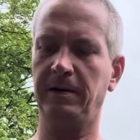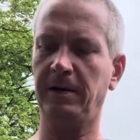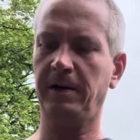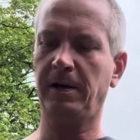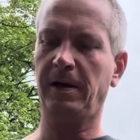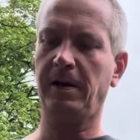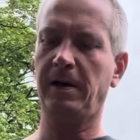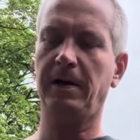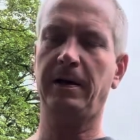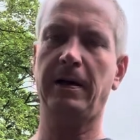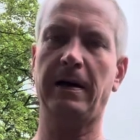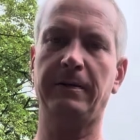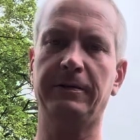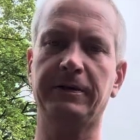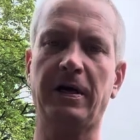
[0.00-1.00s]

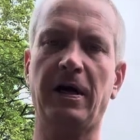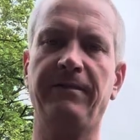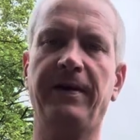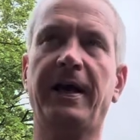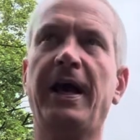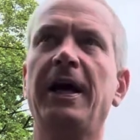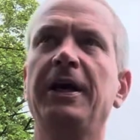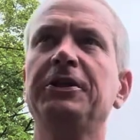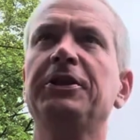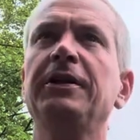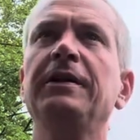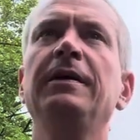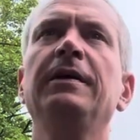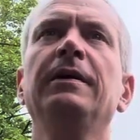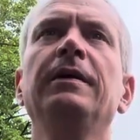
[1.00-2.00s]
I was on vacation,
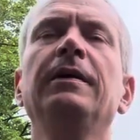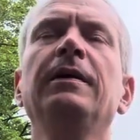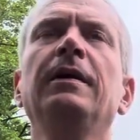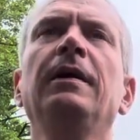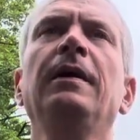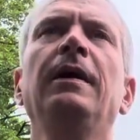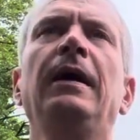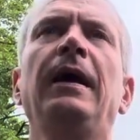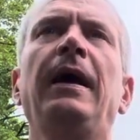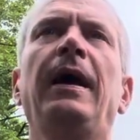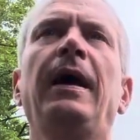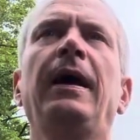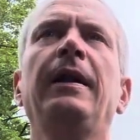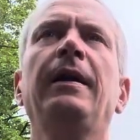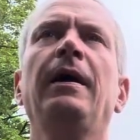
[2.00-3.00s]

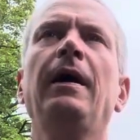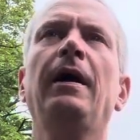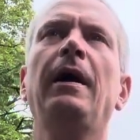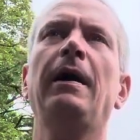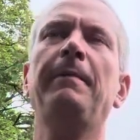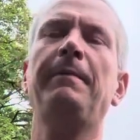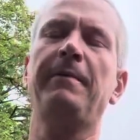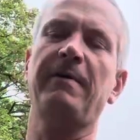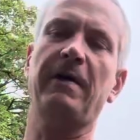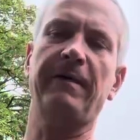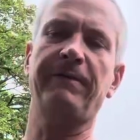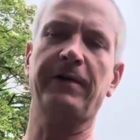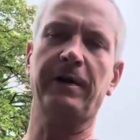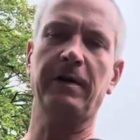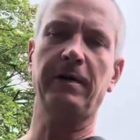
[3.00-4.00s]
and I
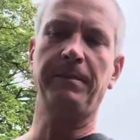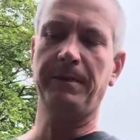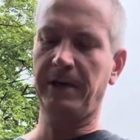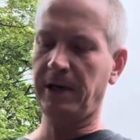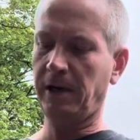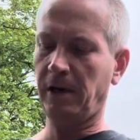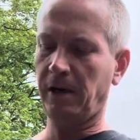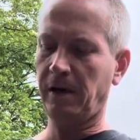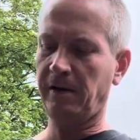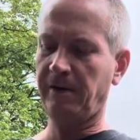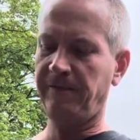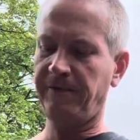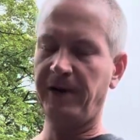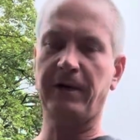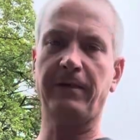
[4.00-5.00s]
figured it'd be
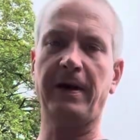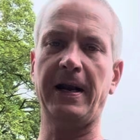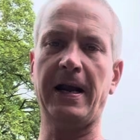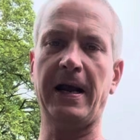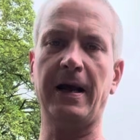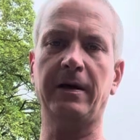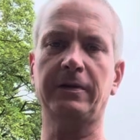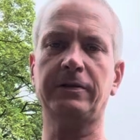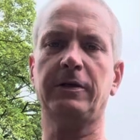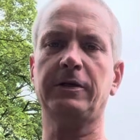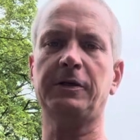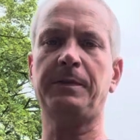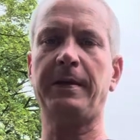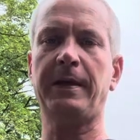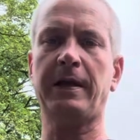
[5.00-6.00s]
fitting right now to start
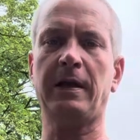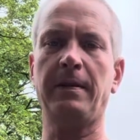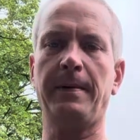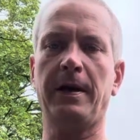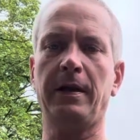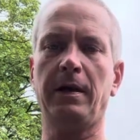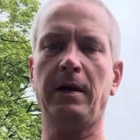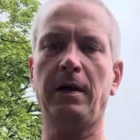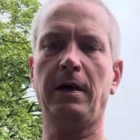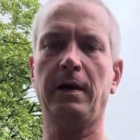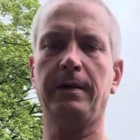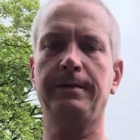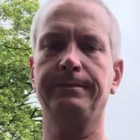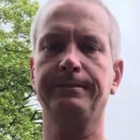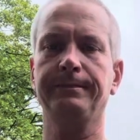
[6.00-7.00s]
speaking about
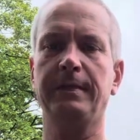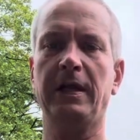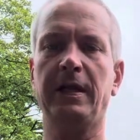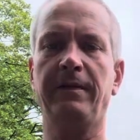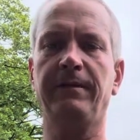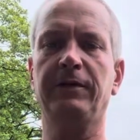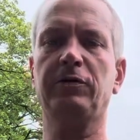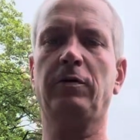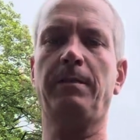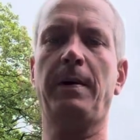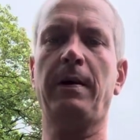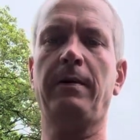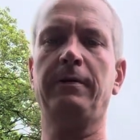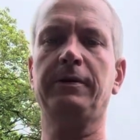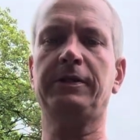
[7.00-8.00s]
individual
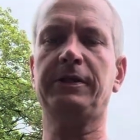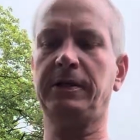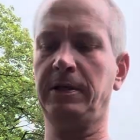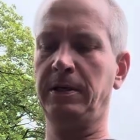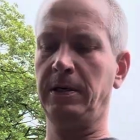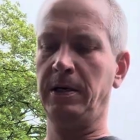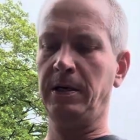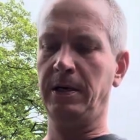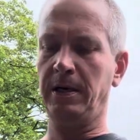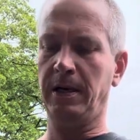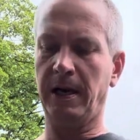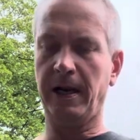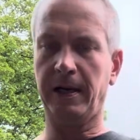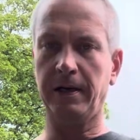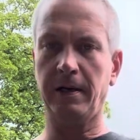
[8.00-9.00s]
boas.
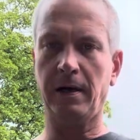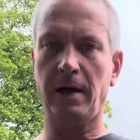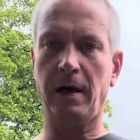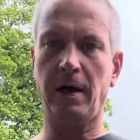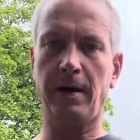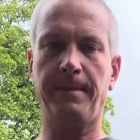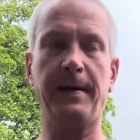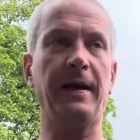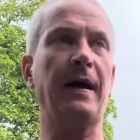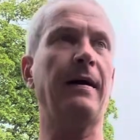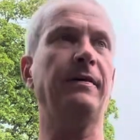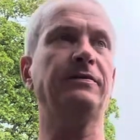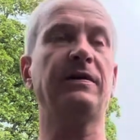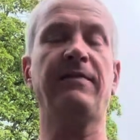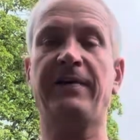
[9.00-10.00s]
And being I
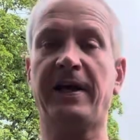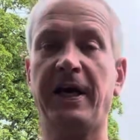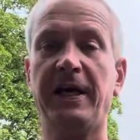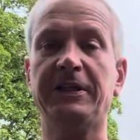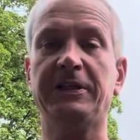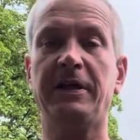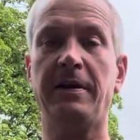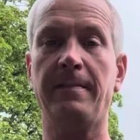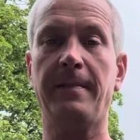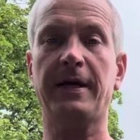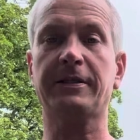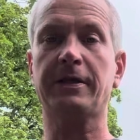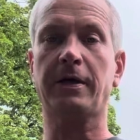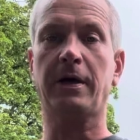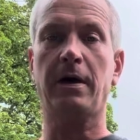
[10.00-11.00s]
was on vacation in
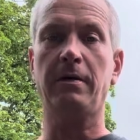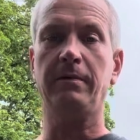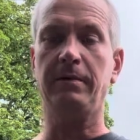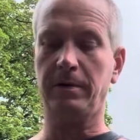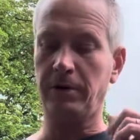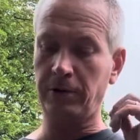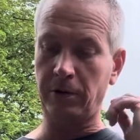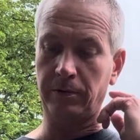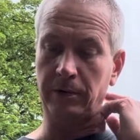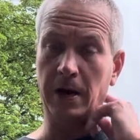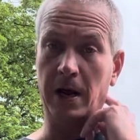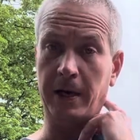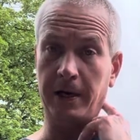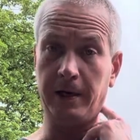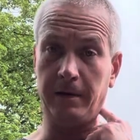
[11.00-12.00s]
Mexico, although
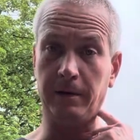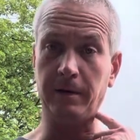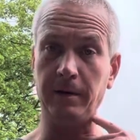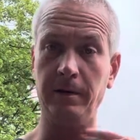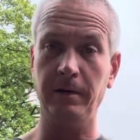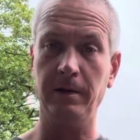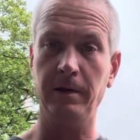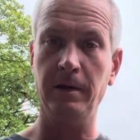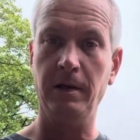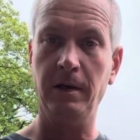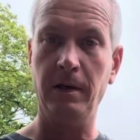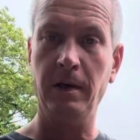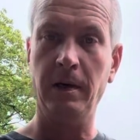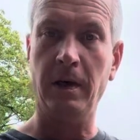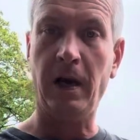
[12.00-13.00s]
not here,
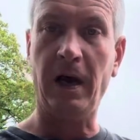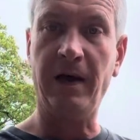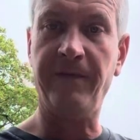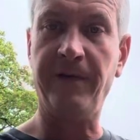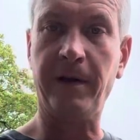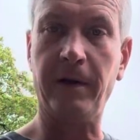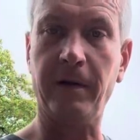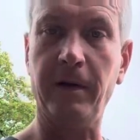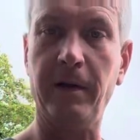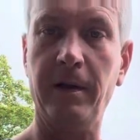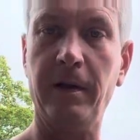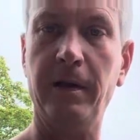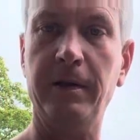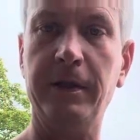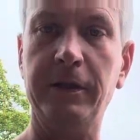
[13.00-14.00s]
I figured
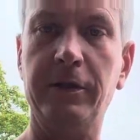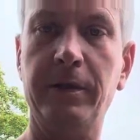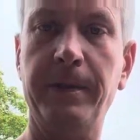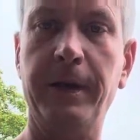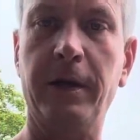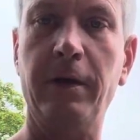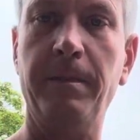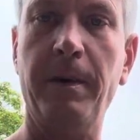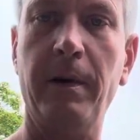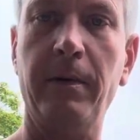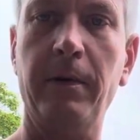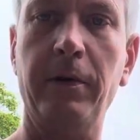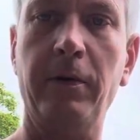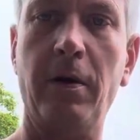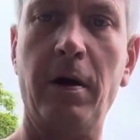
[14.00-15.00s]
this would be a good boa
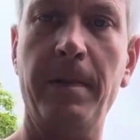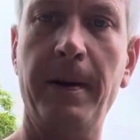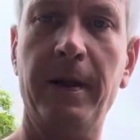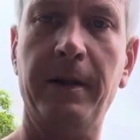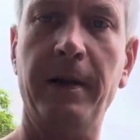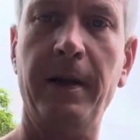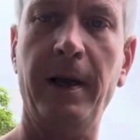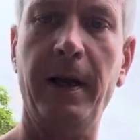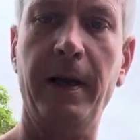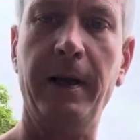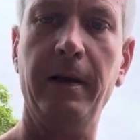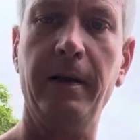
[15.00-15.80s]
to talk about today.